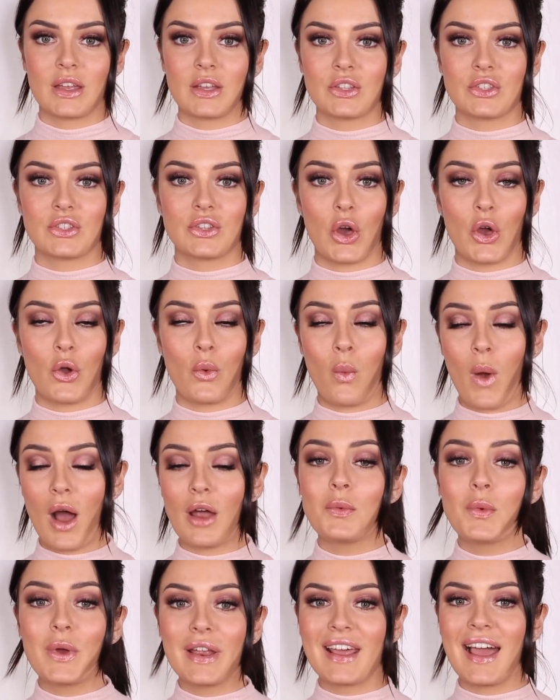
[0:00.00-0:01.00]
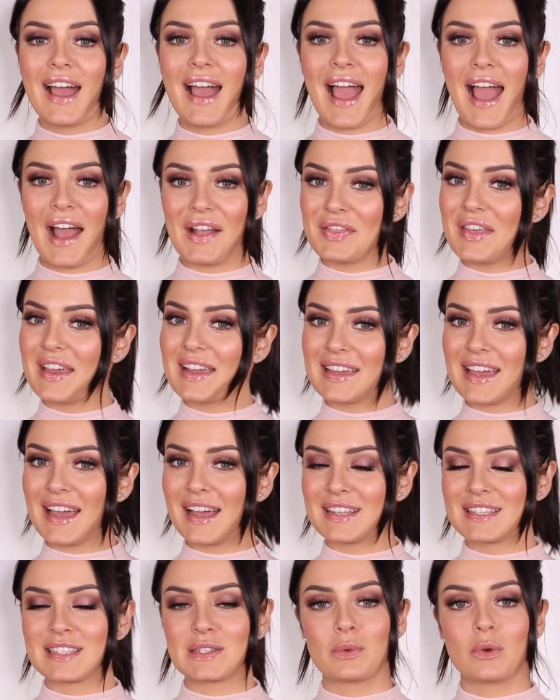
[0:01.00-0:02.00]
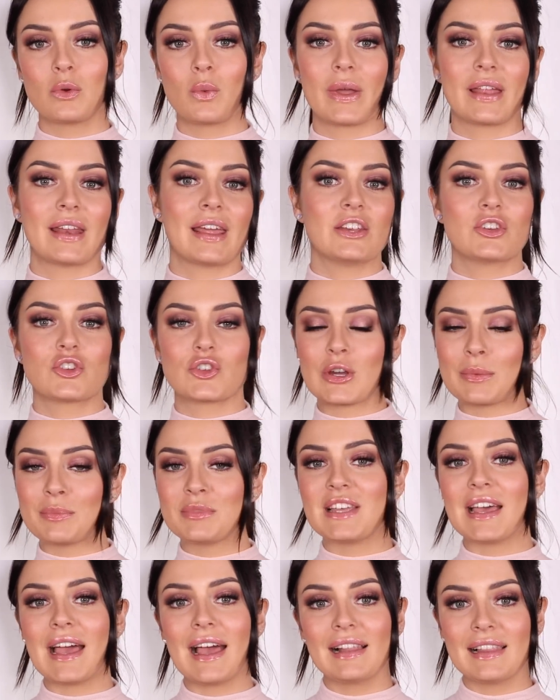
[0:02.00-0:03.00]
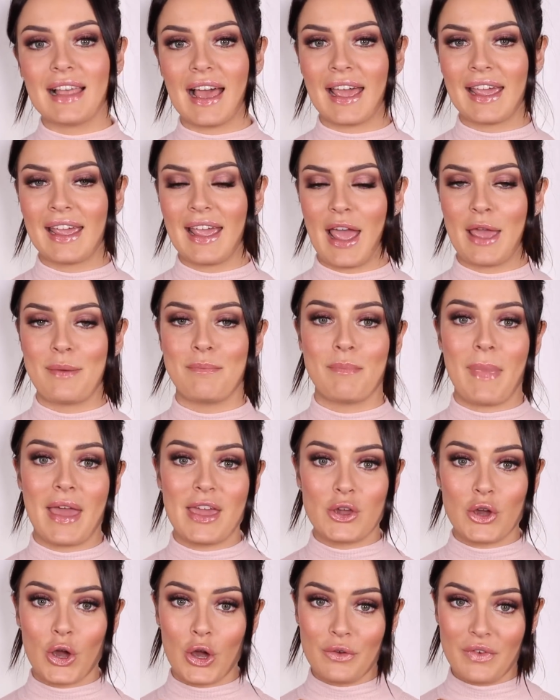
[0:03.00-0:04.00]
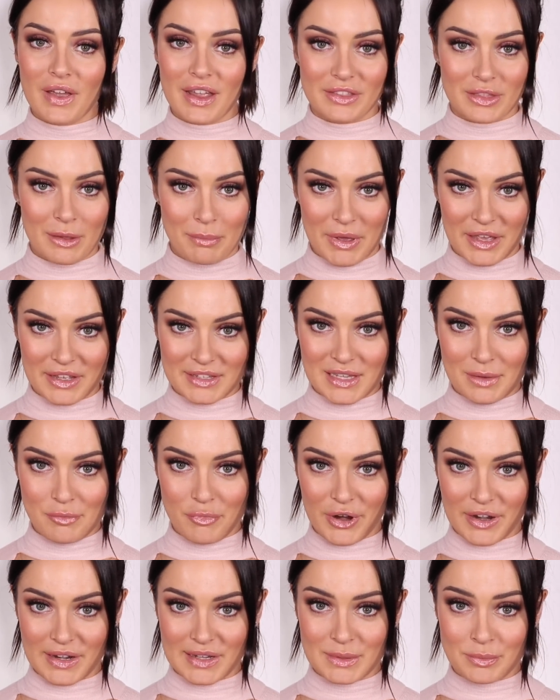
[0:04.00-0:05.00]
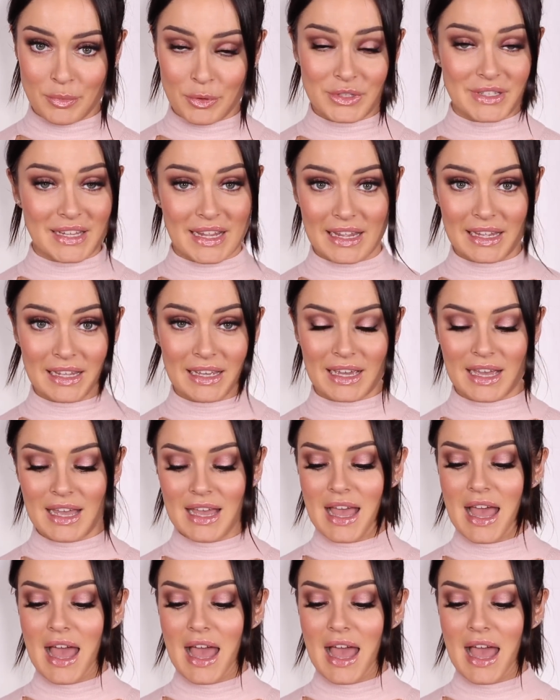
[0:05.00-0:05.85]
So one winner and their guest will win a trip to LA, a makeover in the Pixi Pretties boutique,